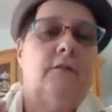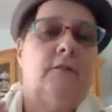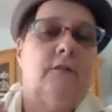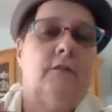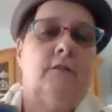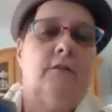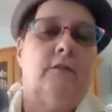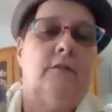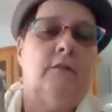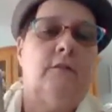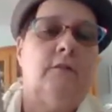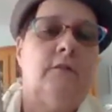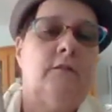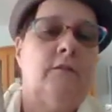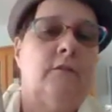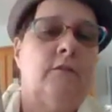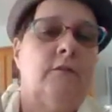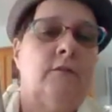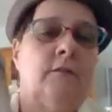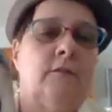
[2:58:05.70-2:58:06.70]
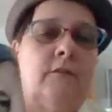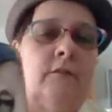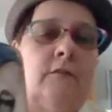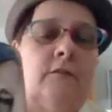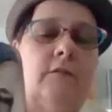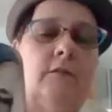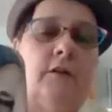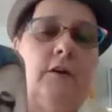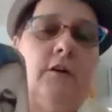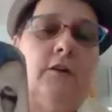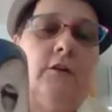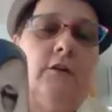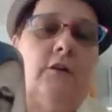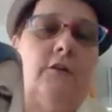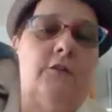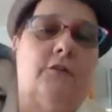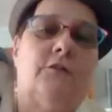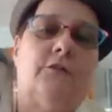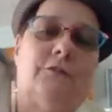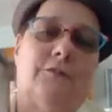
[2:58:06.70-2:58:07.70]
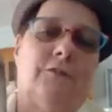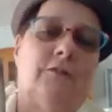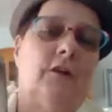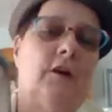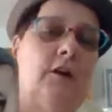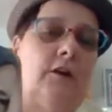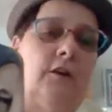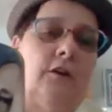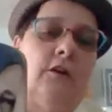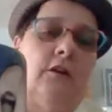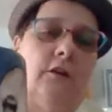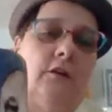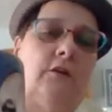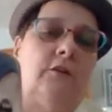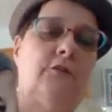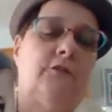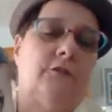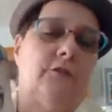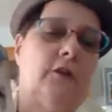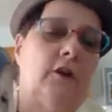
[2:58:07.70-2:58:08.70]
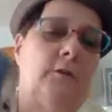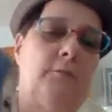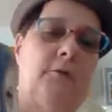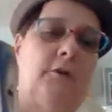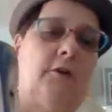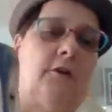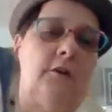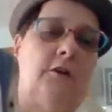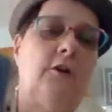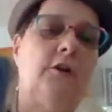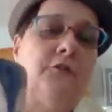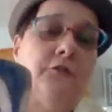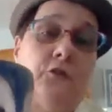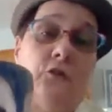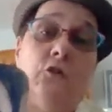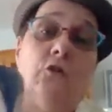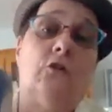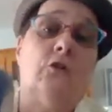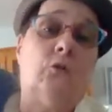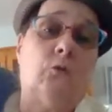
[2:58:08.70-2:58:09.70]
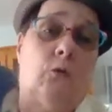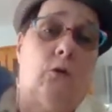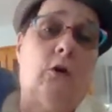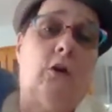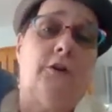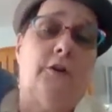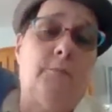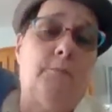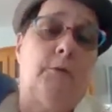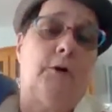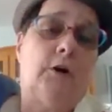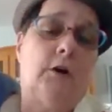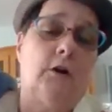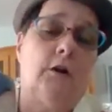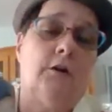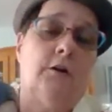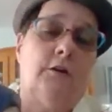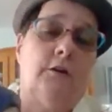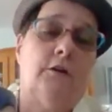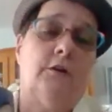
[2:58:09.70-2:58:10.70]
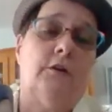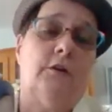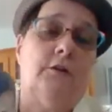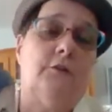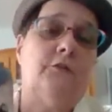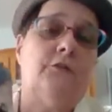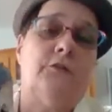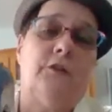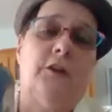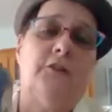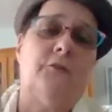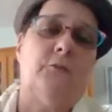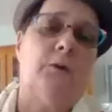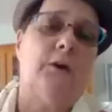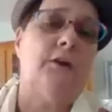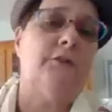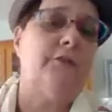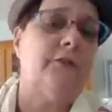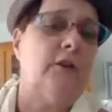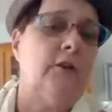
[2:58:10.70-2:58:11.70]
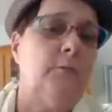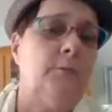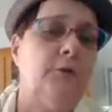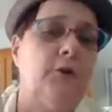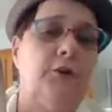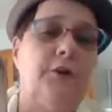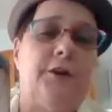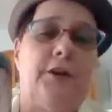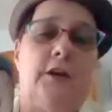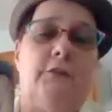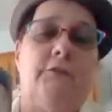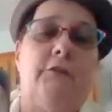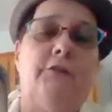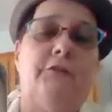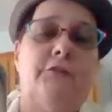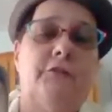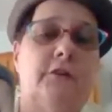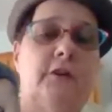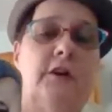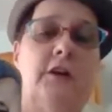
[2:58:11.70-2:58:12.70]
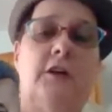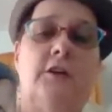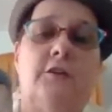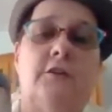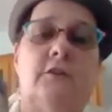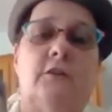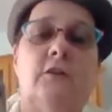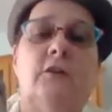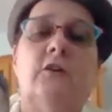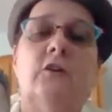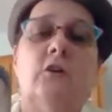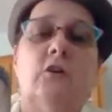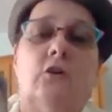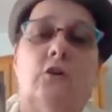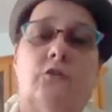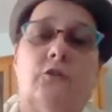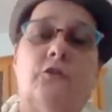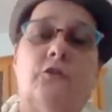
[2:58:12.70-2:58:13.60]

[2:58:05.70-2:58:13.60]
you're close. And it's and it is. I mean, it's a good quality mug. It's that's why it's a little bit on the heavy side because